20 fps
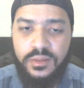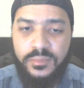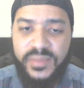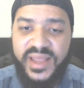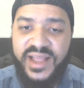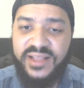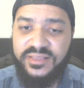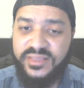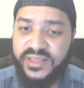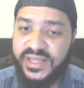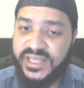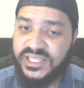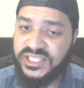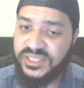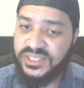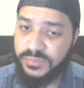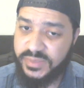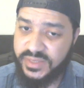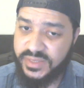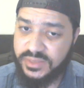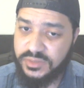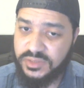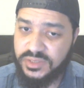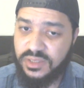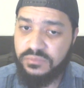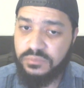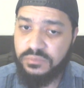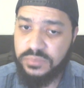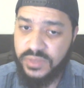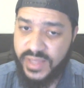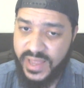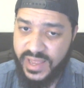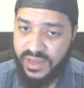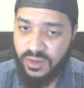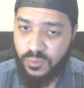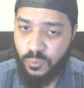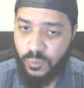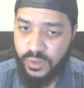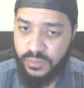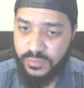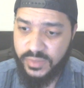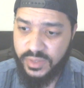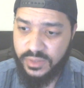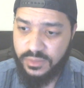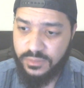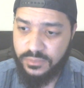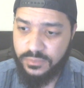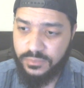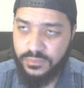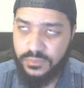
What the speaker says: at the expense of black women,